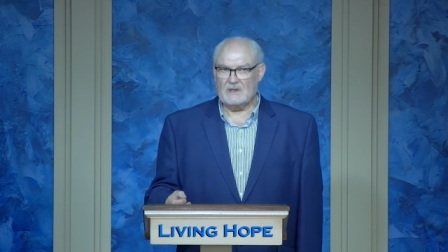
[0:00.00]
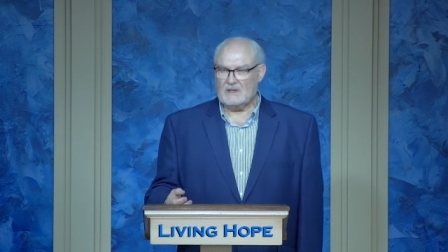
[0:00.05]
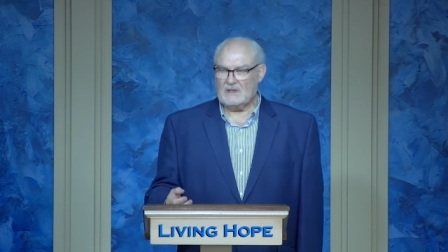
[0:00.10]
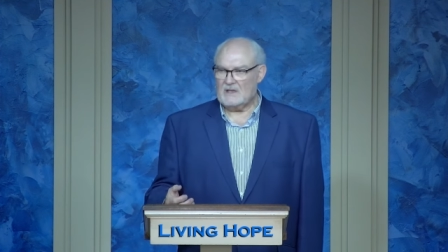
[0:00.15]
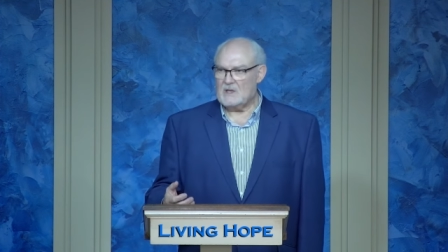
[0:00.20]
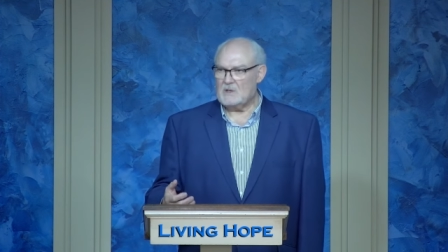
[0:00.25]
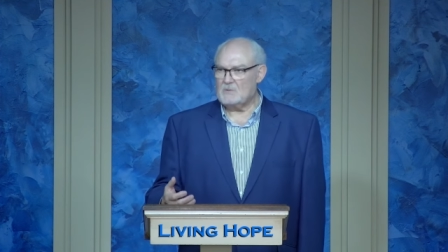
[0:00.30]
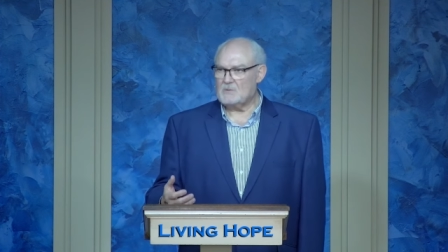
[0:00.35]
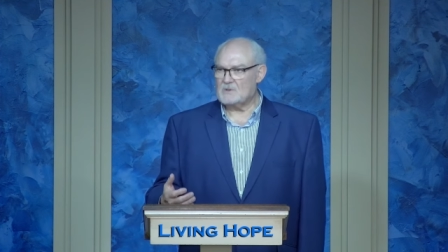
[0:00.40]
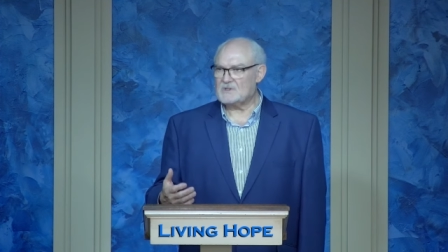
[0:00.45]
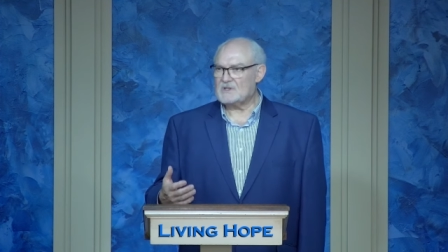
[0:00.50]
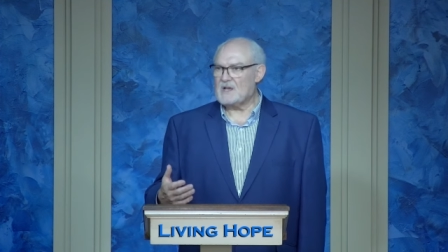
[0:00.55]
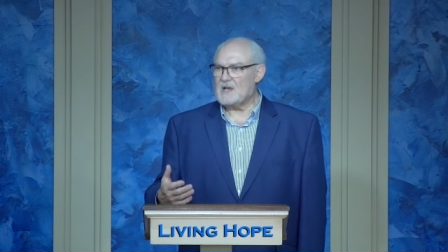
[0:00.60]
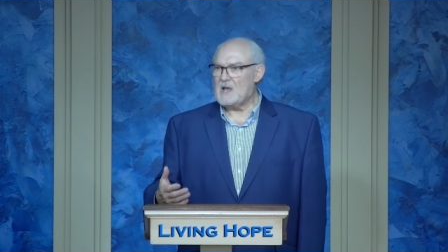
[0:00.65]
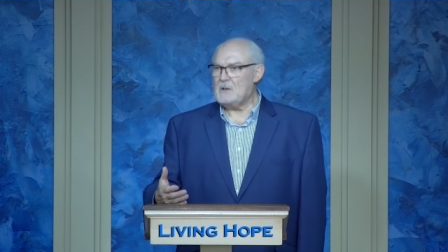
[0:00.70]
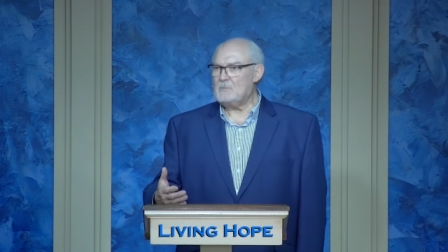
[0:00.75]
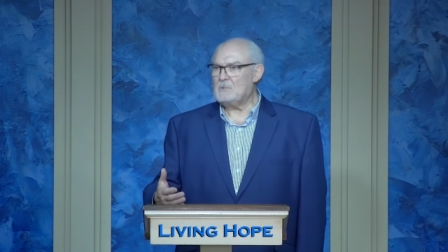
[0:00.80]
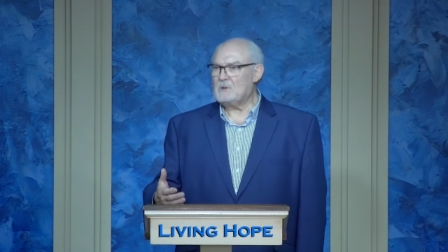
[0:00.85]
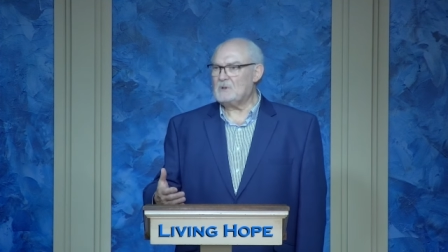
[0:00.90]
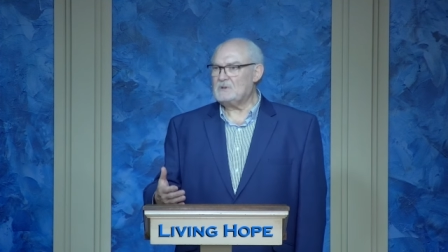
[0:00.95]
He was
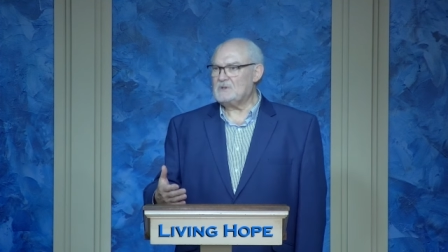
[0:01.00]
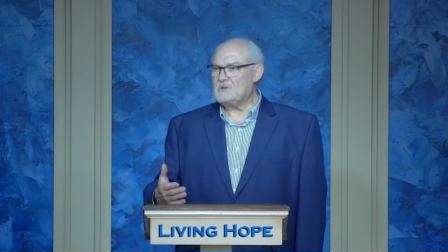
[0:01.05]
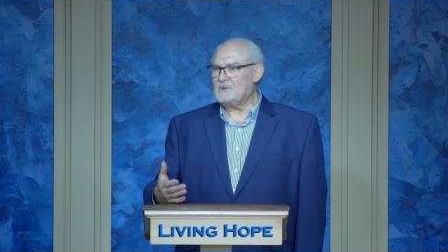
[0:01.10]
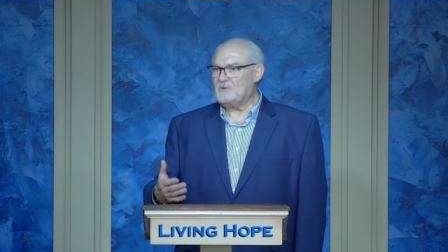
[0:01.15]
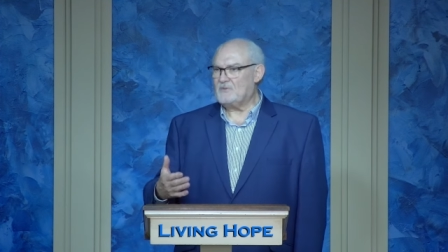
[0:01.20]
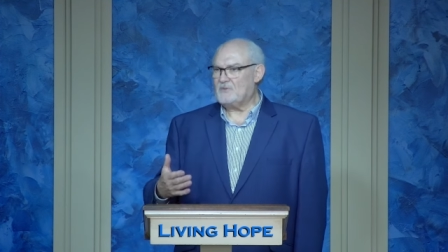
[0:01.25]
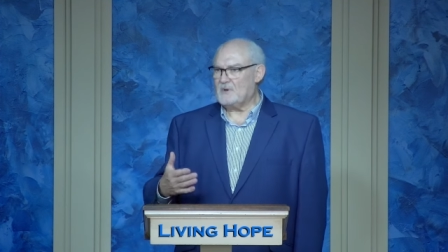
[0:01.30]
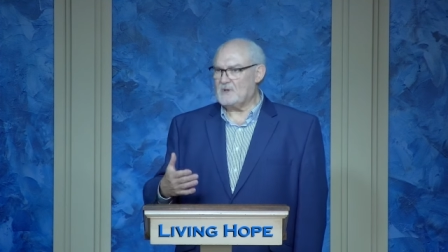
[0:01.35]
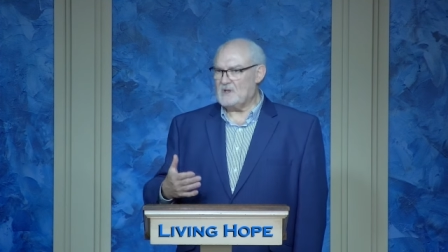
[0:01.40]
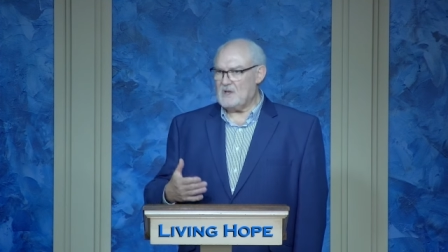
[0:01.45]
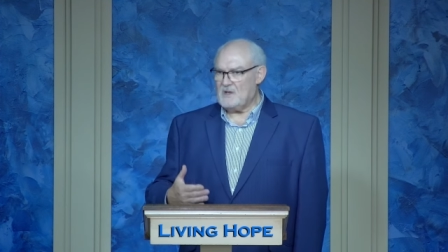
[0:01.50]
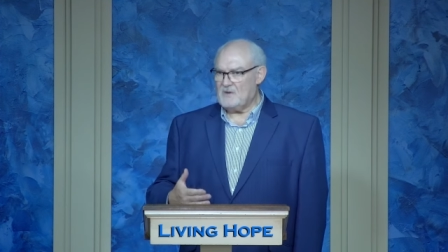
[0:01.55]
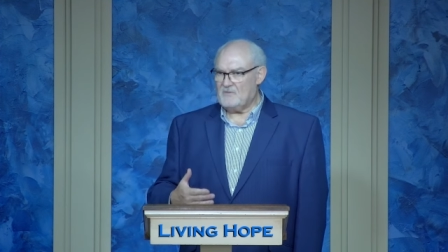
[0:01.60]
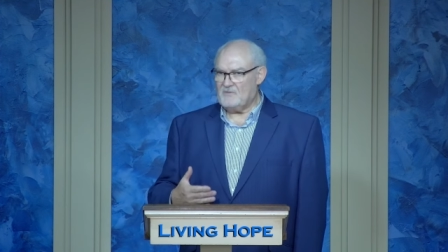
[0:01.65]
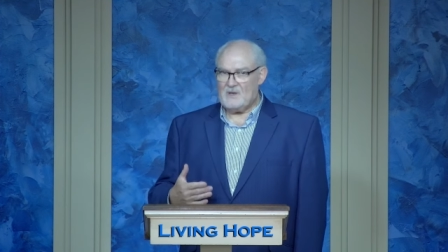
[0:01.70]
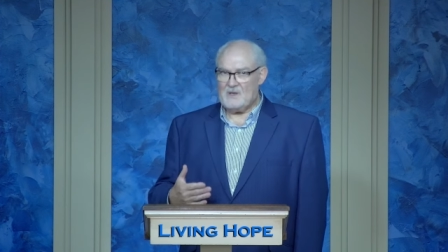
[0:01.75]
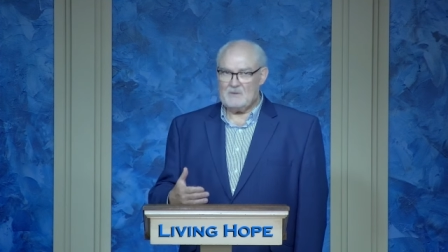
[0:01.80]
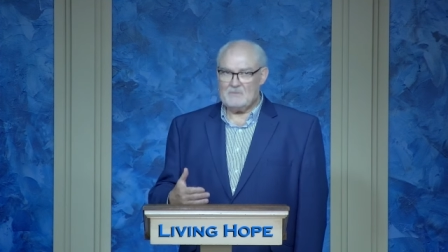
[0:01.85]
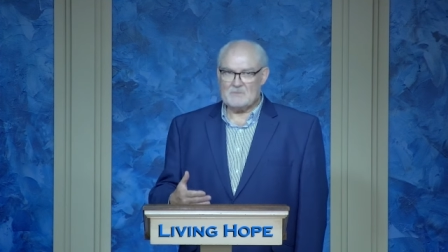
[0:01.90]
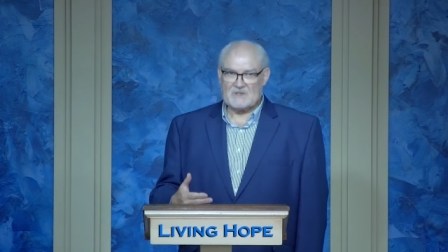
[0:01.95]
able to forgive
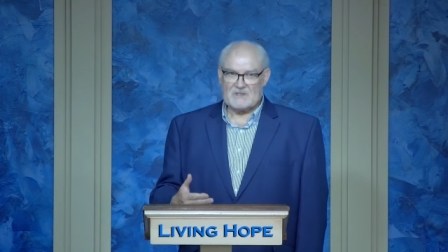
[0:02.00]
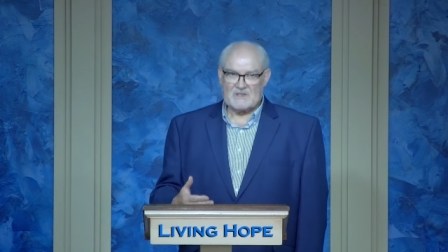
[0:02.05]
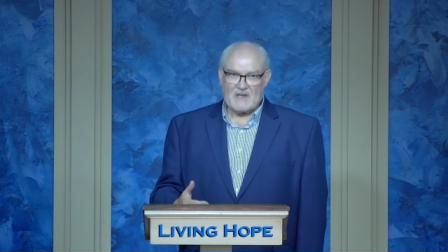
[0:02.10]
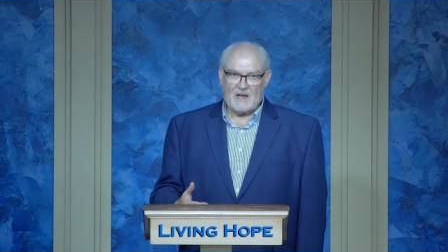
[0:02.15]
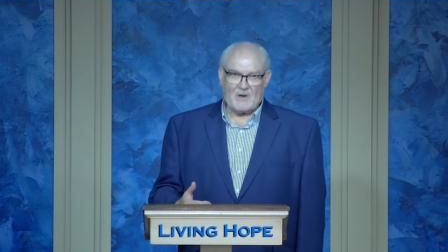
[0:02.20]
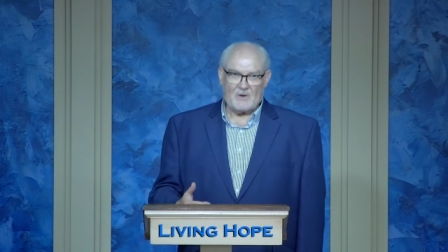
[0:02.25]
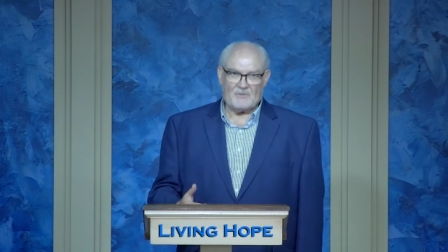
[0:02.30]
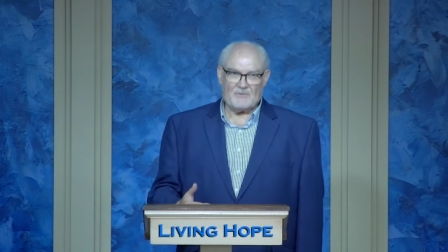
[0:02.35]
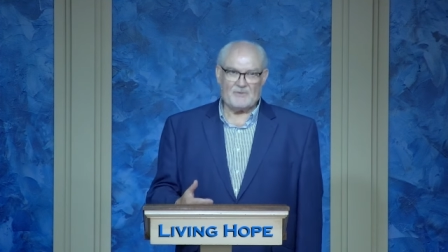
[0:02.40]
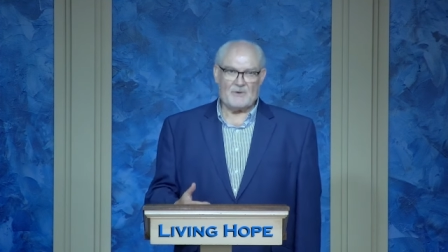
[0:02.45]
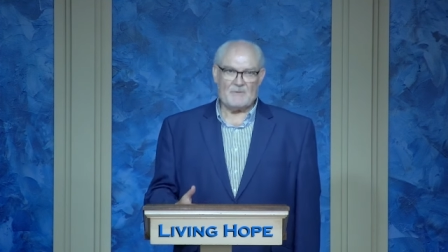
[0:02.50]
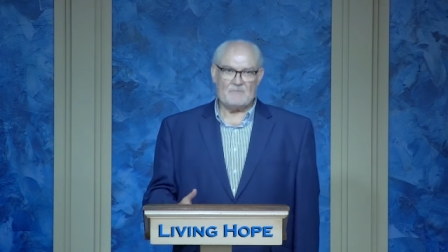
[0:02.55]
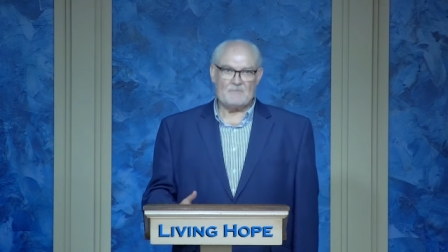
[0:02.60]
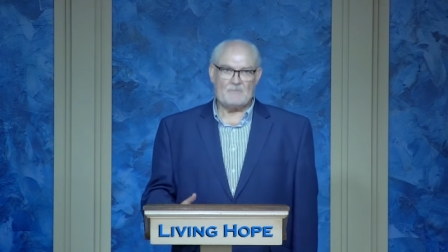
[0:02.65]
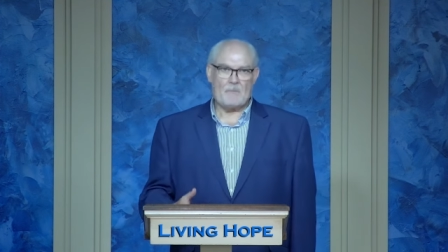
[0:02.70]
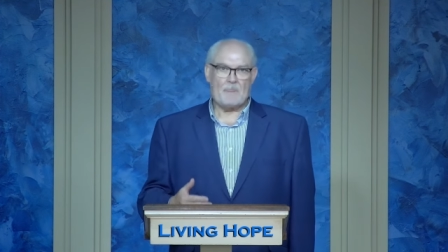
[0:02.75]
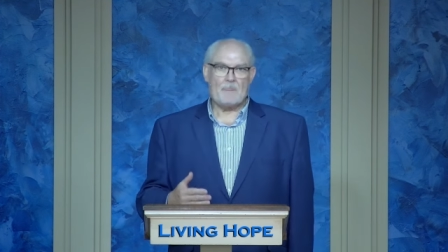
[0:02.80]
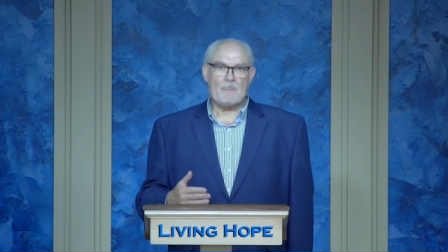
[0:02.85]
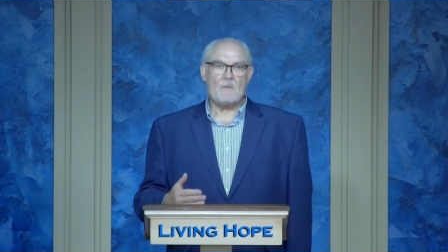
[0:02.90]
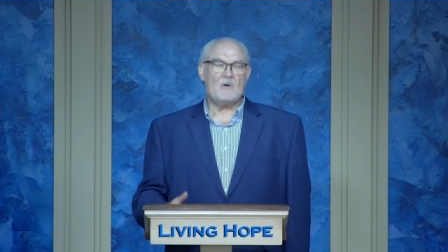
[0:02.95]
himself
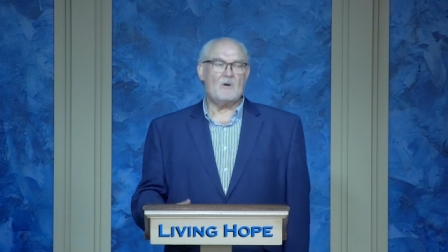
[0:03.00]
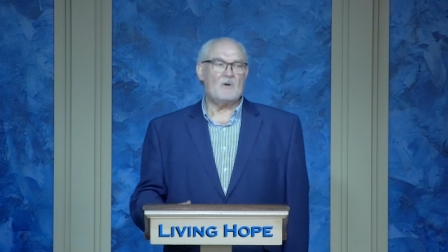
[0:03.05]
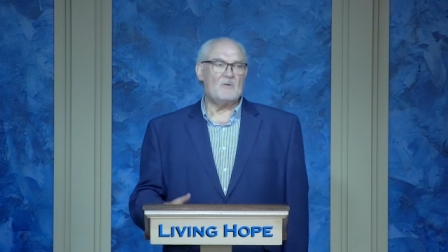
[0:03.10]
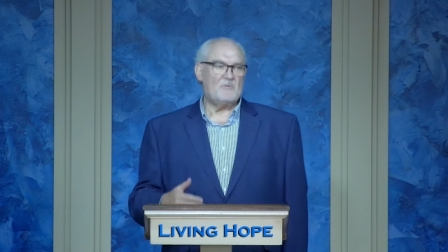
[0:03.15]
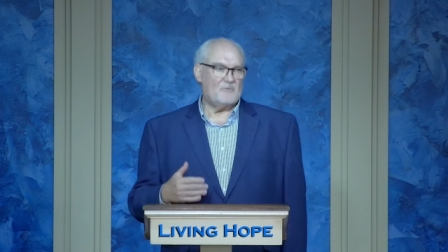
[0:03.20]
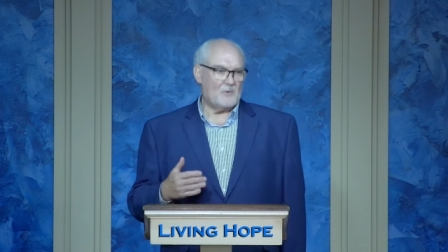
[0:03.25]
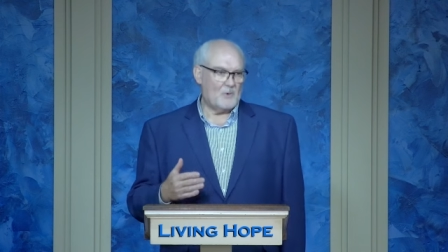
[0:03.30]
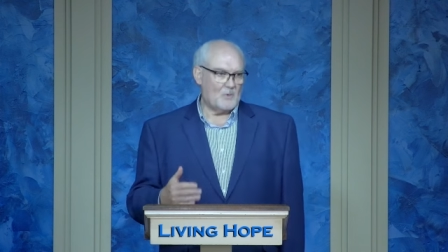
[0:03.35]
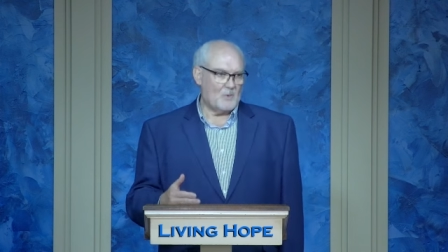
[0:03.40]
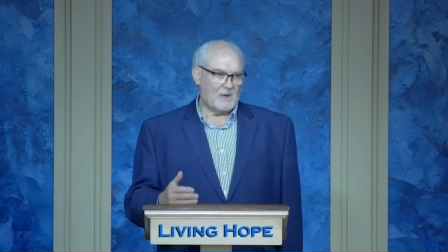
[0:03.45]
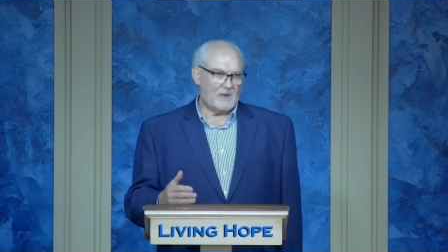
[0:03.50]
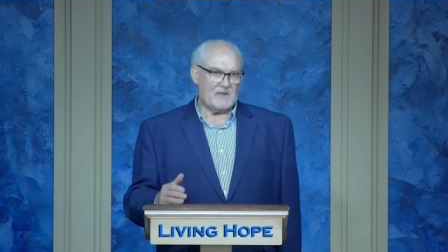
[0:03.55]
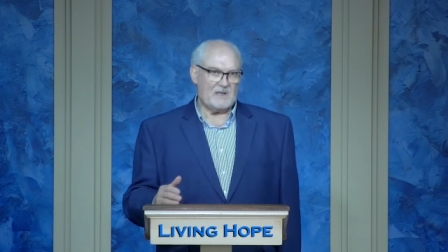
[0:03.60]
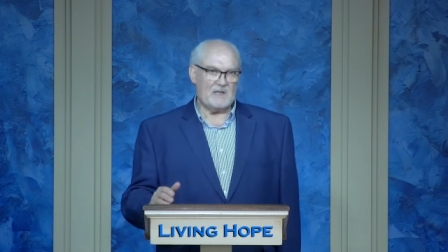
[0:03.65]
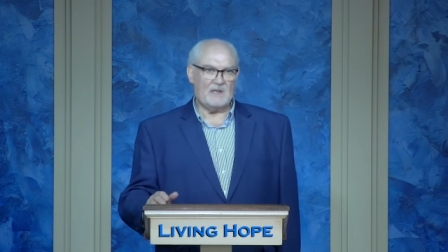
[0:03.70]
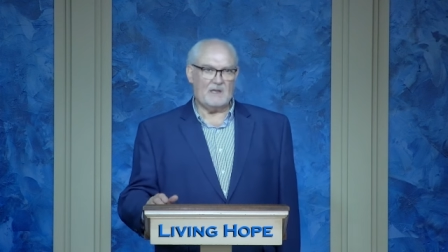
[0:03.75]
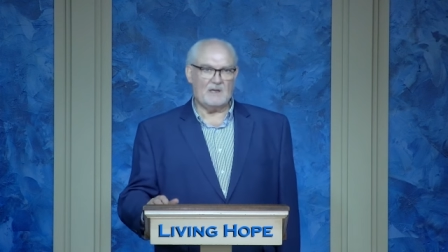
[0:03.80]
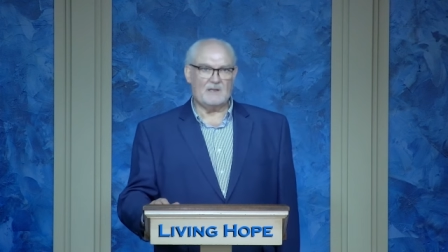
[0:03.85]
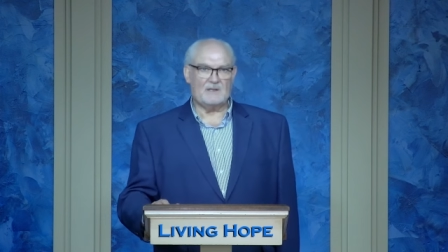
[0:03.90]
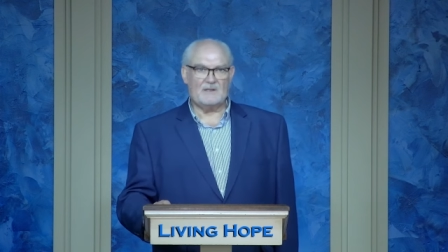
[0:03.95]
for what
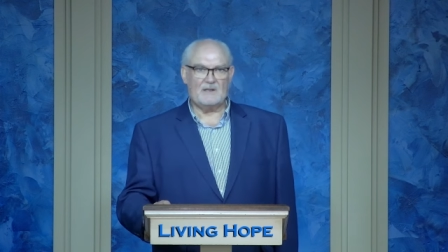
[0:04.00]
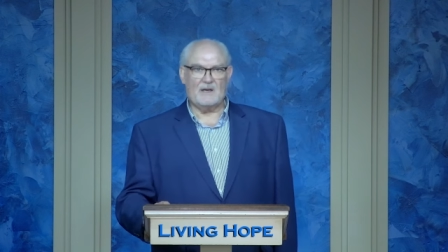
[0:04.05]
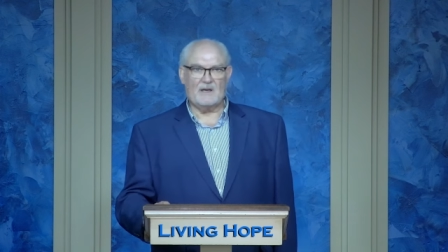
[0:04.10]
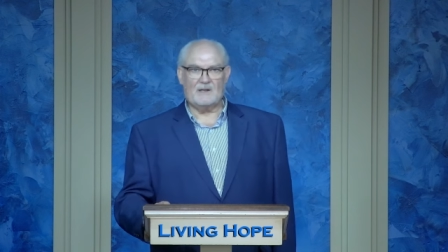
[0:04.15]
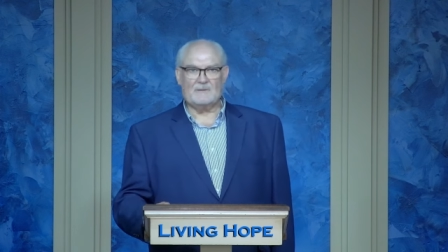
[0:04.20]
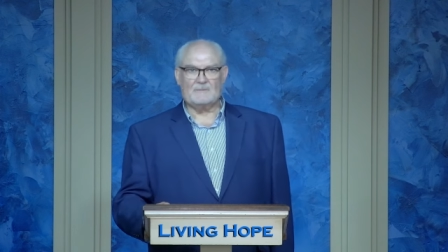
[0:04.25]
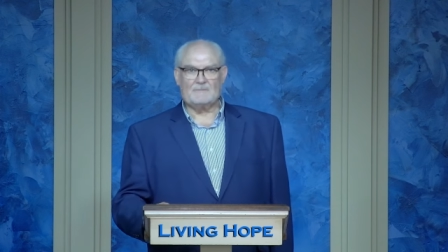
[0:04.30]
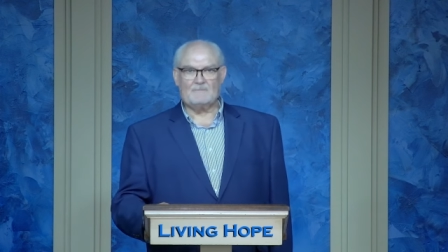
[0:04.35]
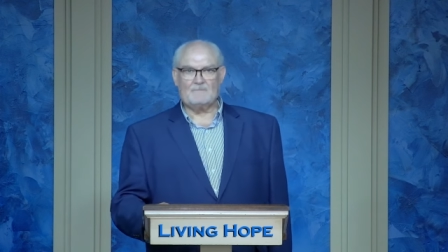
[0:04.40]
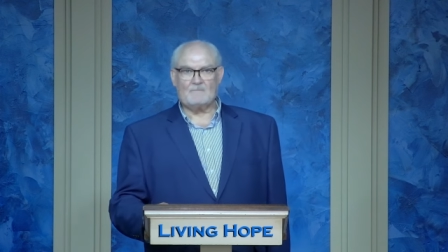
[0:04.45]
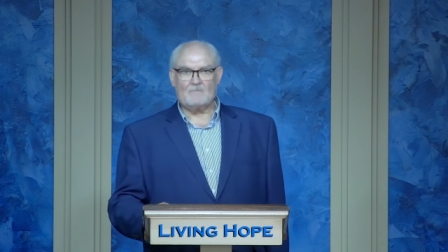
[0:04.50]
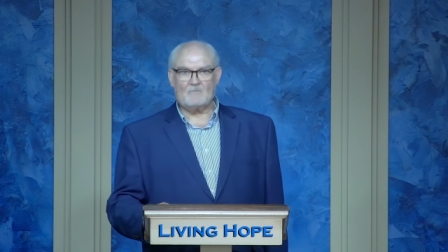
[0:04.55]
he had done.